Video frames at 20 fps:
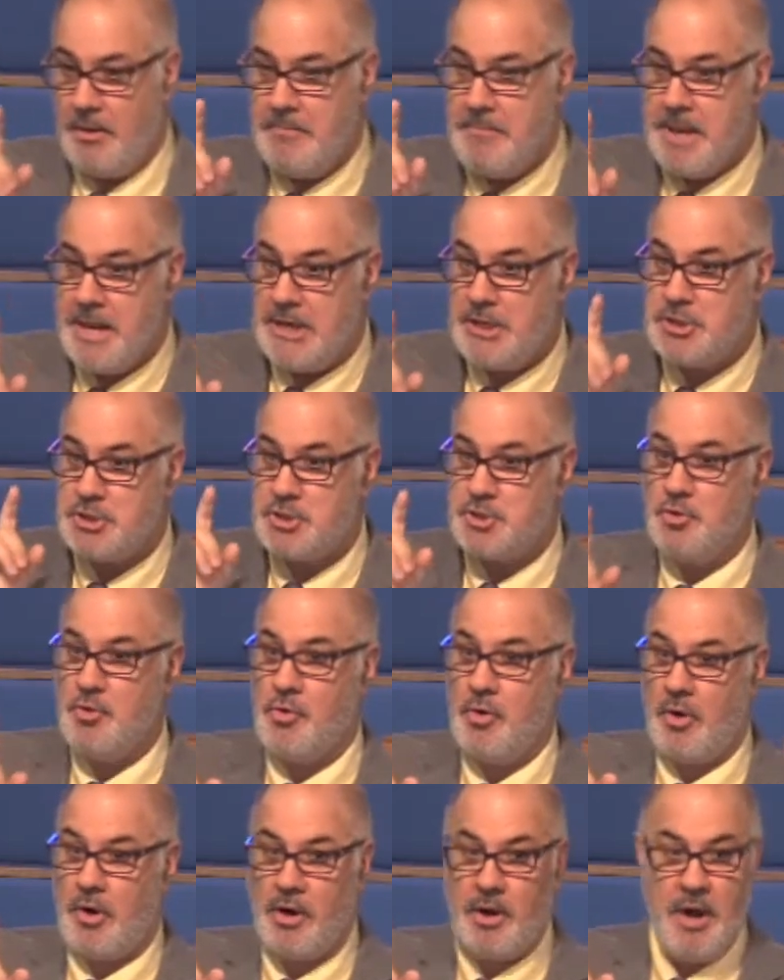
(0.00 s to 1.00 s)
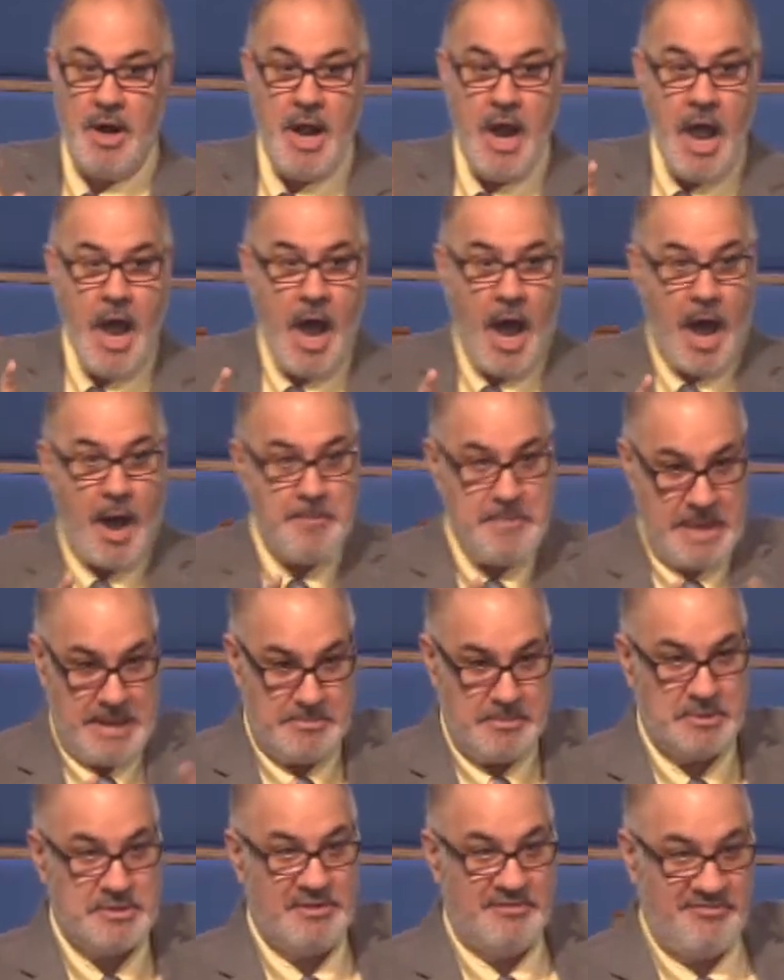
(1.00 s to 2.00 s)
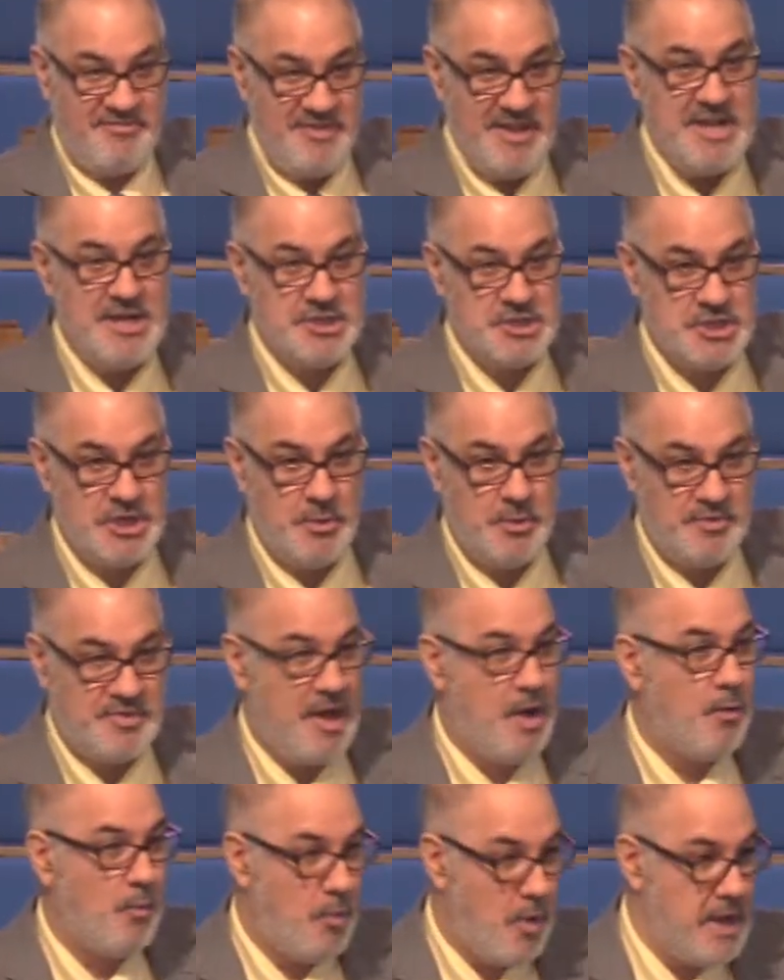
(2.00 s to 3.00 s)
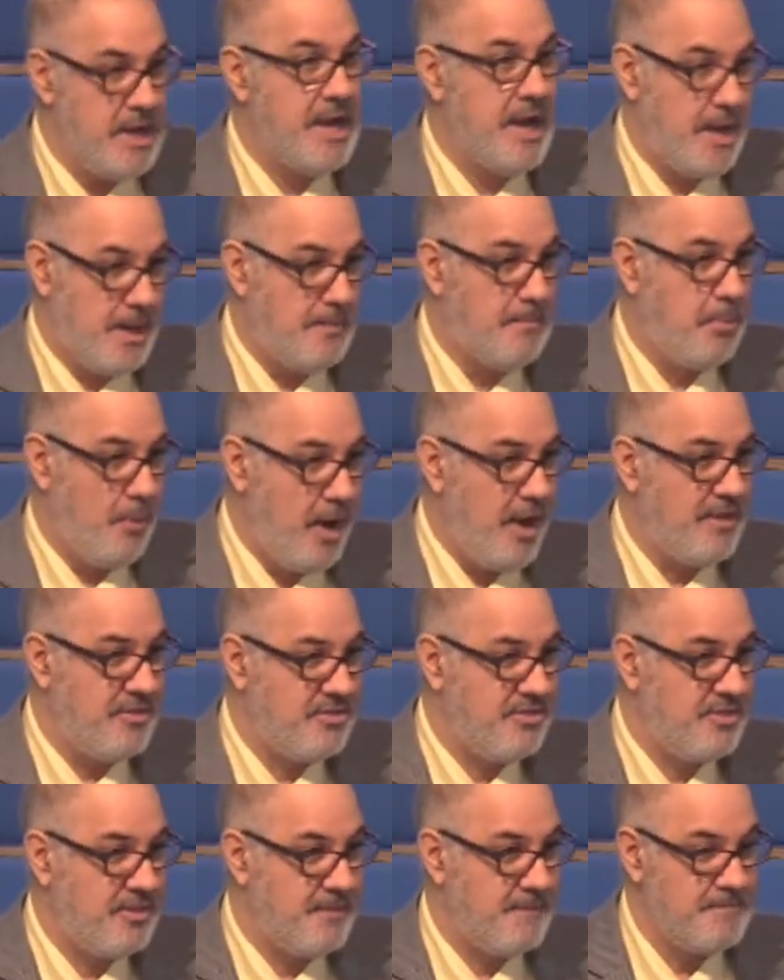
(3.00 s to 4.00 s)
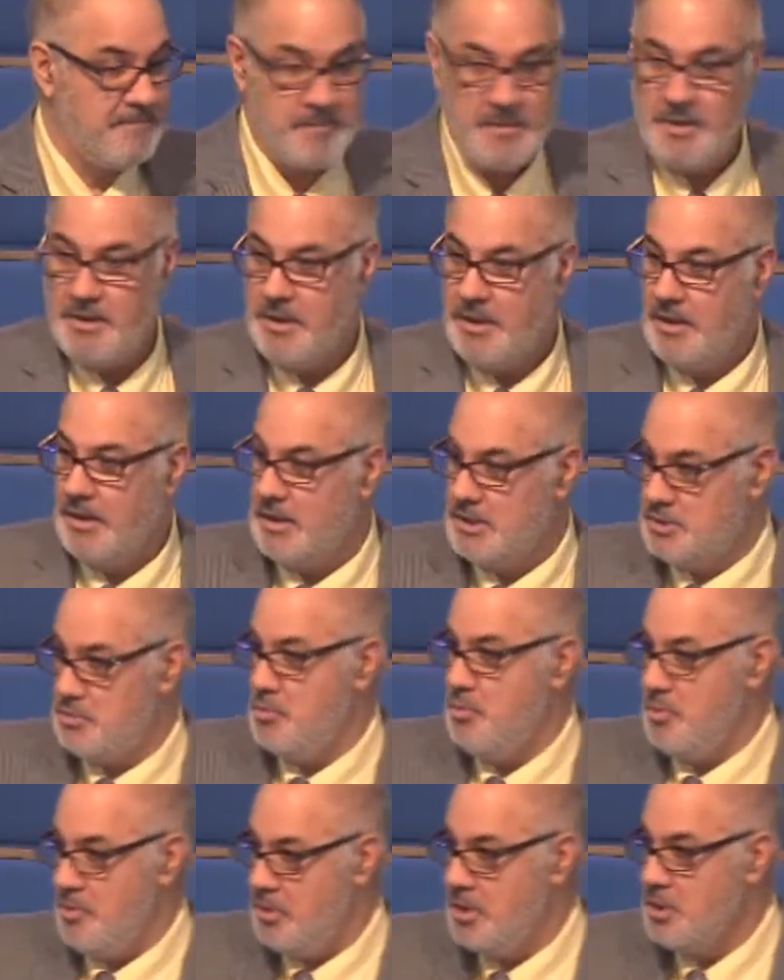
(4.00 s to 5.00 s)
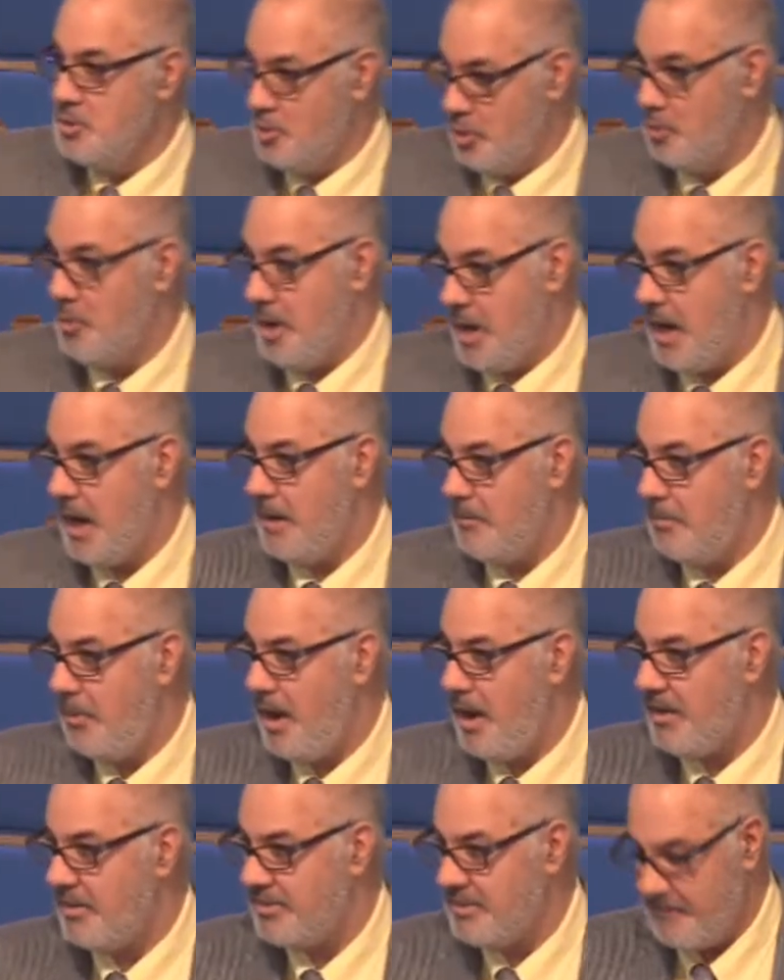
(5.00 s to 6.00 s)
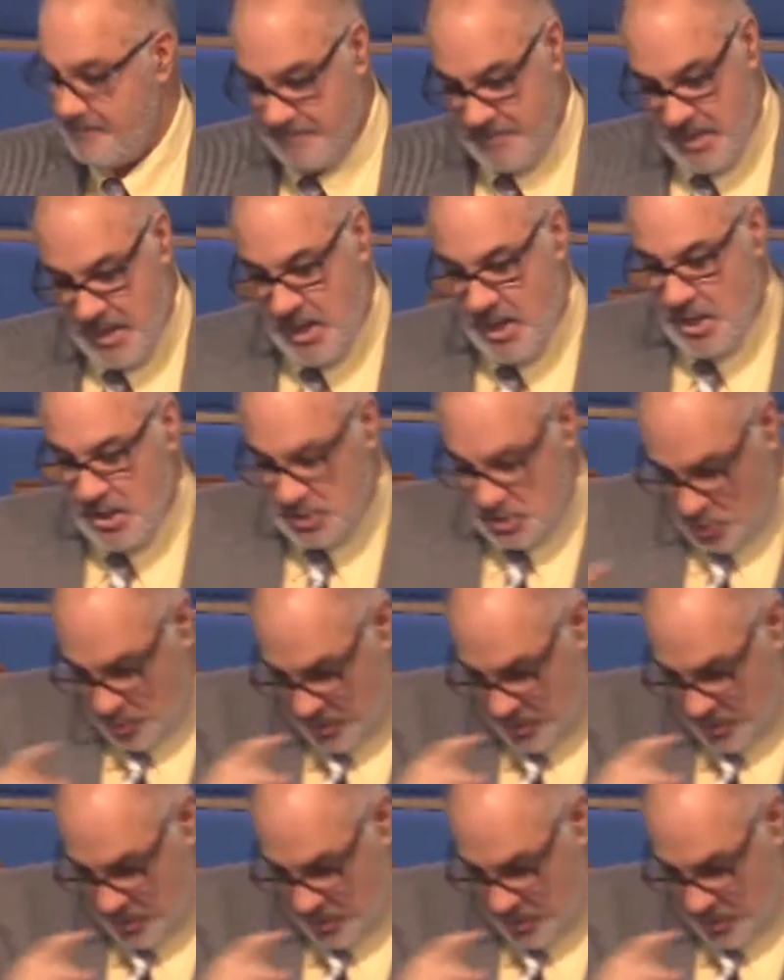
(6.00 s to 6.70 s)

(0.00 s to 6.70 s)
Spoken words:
make sure I'm able to finish it without running out of breath. Because you could run out of breath. So